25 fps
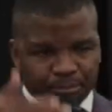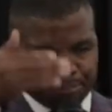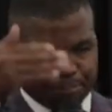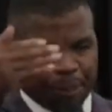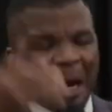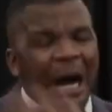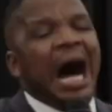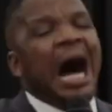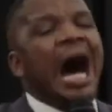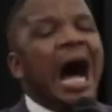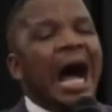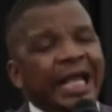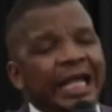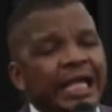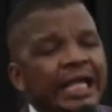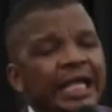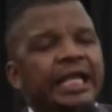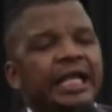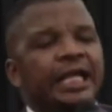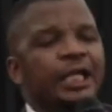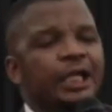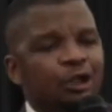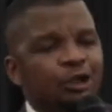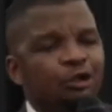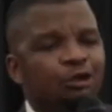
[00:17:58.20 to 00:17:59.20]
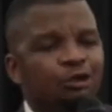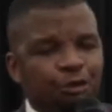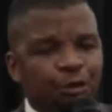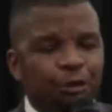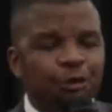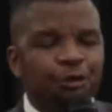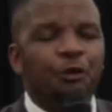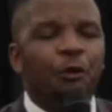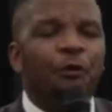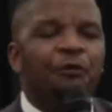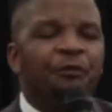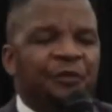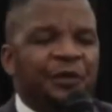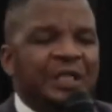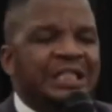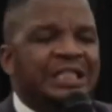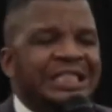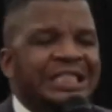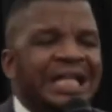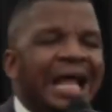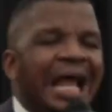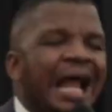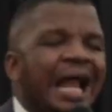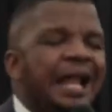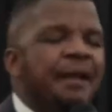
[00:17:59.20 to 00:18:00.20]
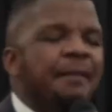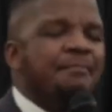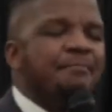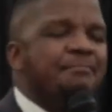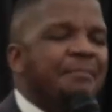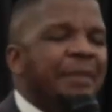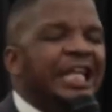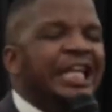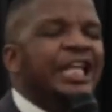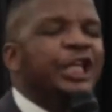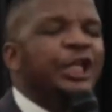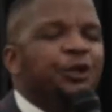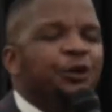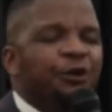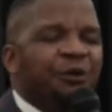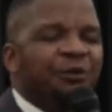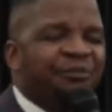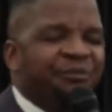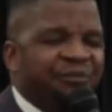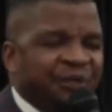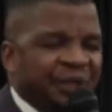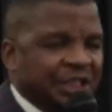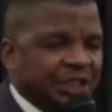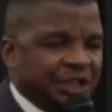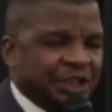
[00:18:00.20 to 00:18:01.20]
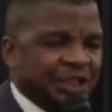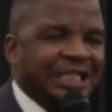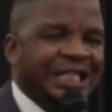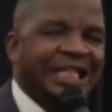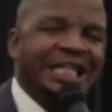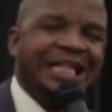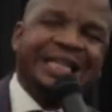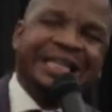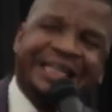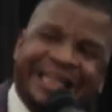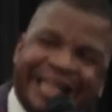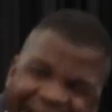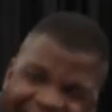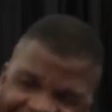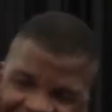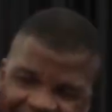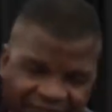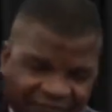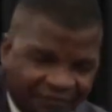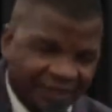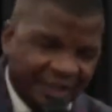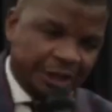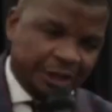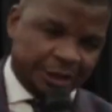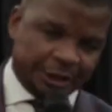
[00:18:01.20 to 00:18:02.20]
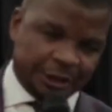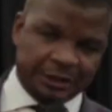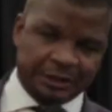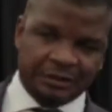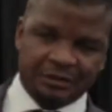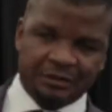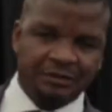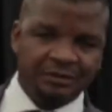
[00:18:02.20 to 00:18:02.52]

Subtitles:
buy into your vision and make your vision their vision.